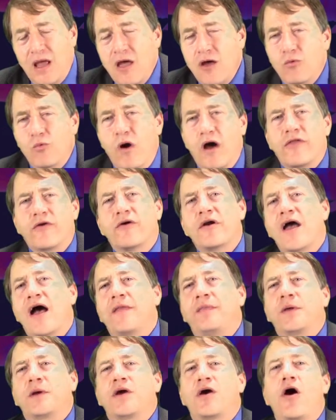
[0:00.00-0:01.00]
Whether or
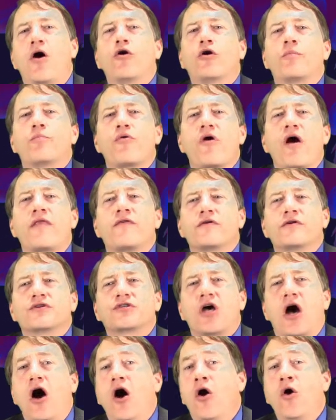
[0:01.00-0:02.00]
not the Koch
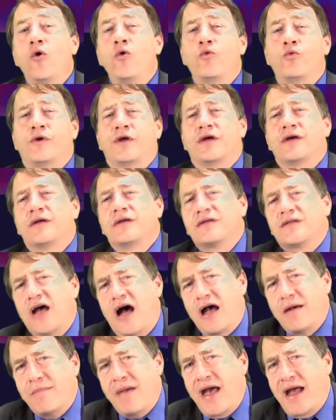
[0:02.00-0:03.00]
brothers own
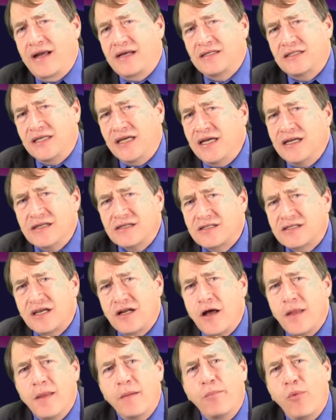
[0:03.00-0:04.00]
Time magazine and sit
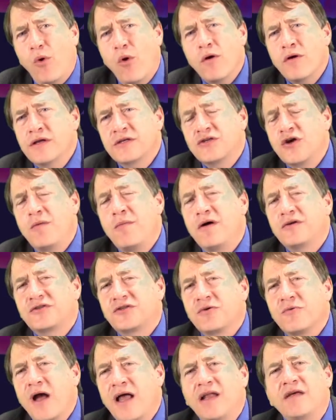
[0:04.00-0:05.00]
on the board is
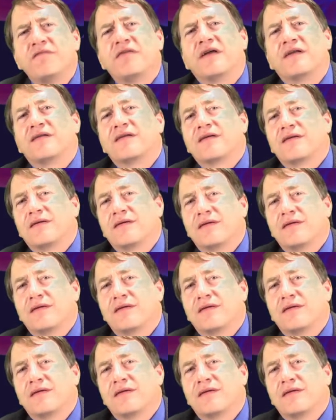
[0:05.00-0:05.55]
almost irrelevant.